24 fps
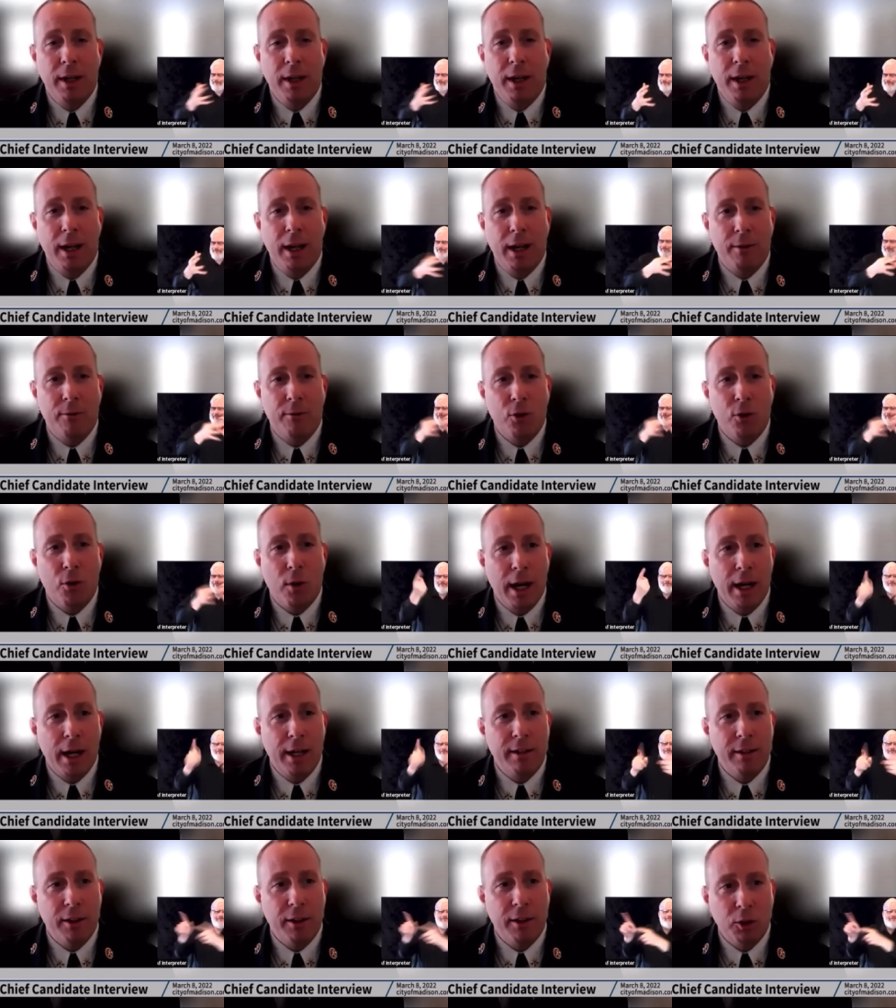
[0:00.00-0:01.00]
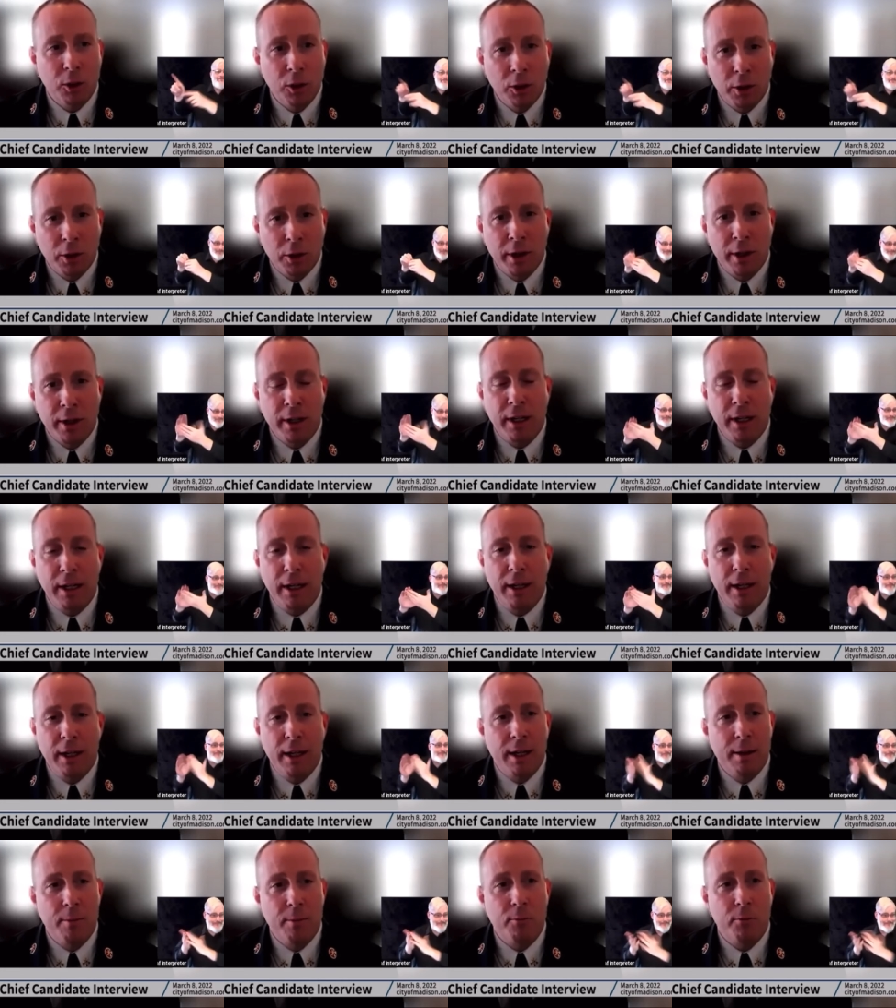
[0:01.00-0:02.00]
And I've tried to learn
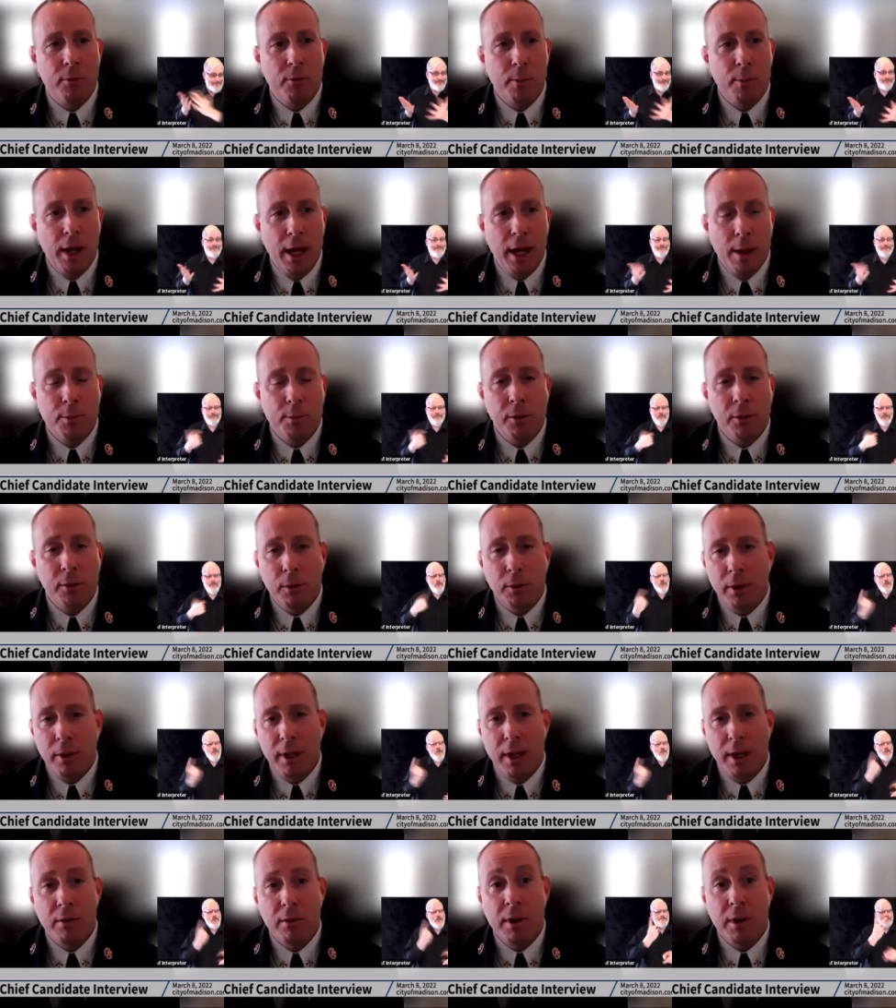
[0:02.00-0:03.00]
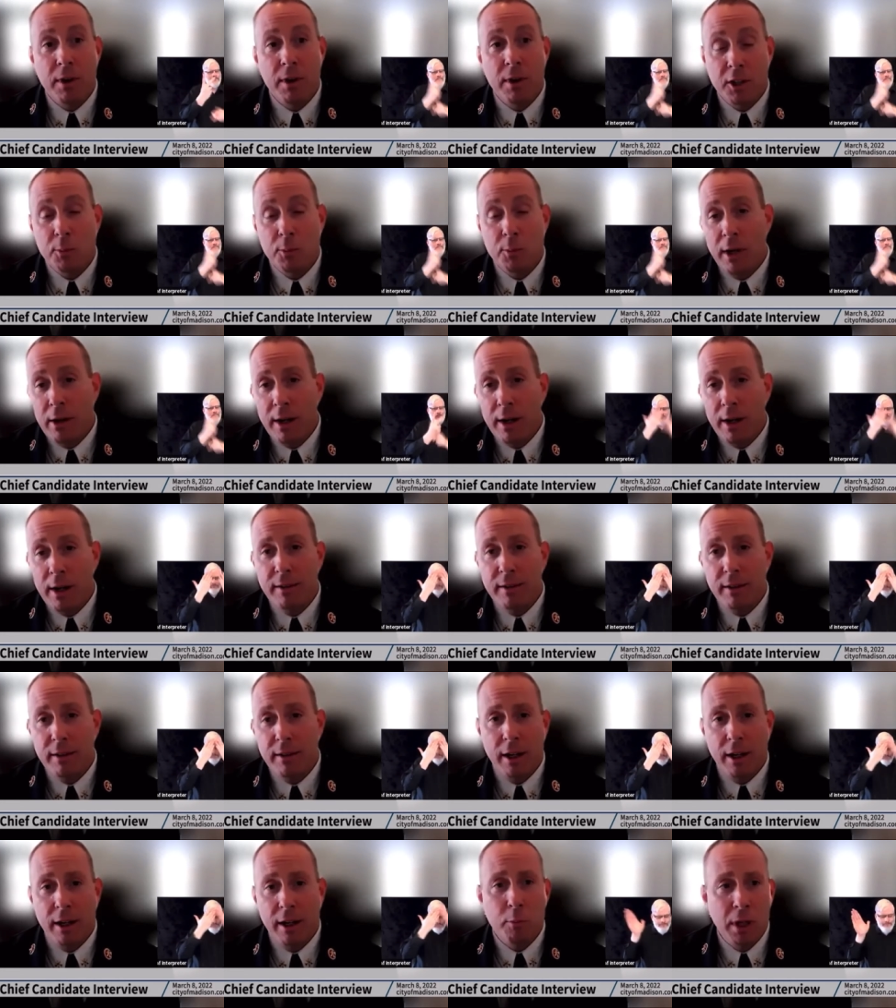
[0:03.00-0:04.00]
um, from absolutely every experience
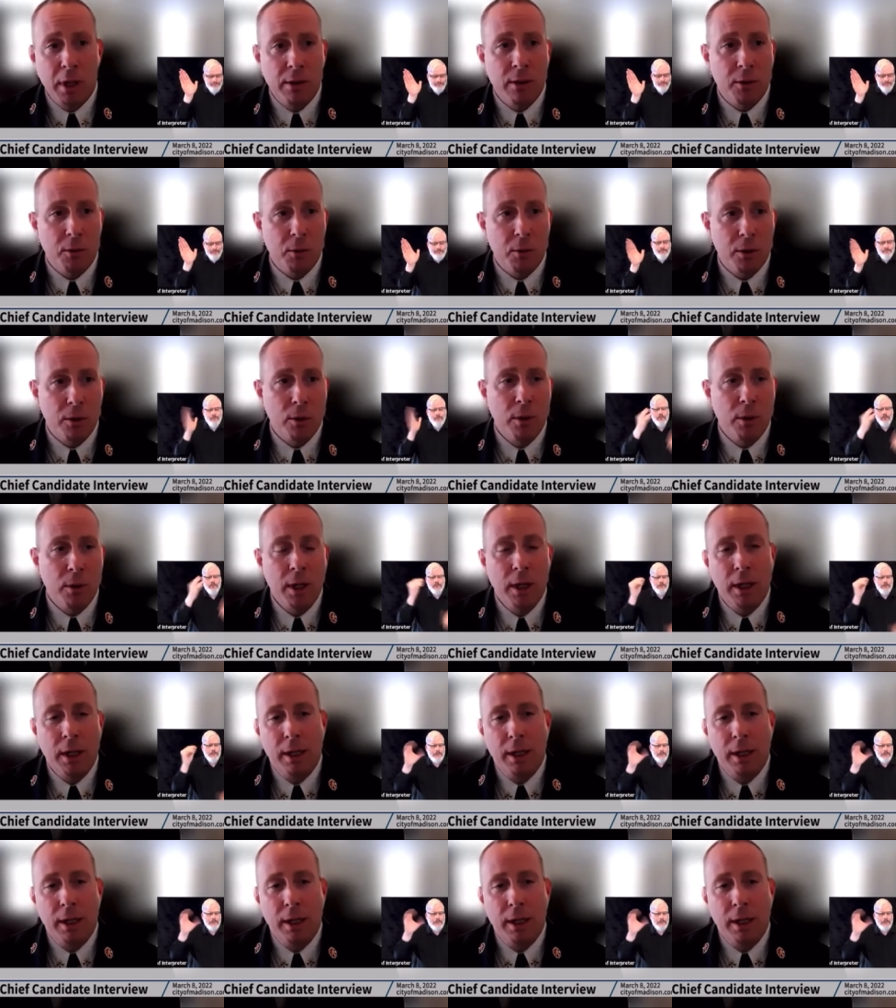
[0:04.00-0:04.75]
that I've been through.